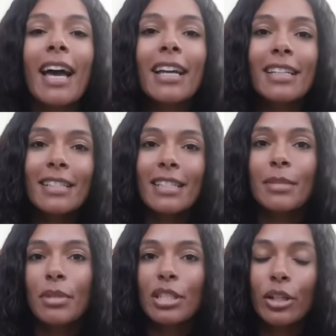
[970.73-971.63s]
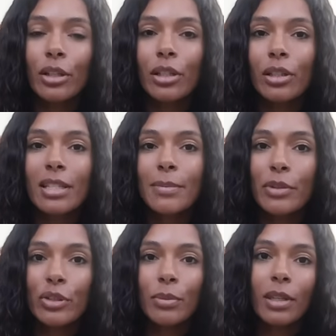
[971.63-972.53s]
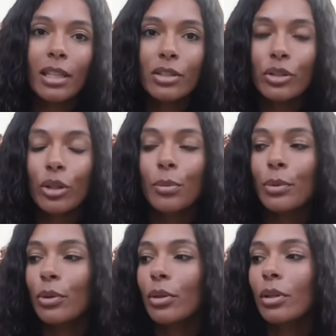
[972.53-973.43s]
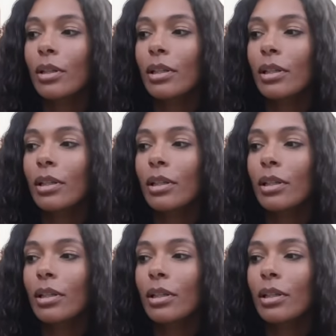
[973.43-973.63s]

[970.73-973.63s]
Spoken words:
that because this material is supposed to be like durable,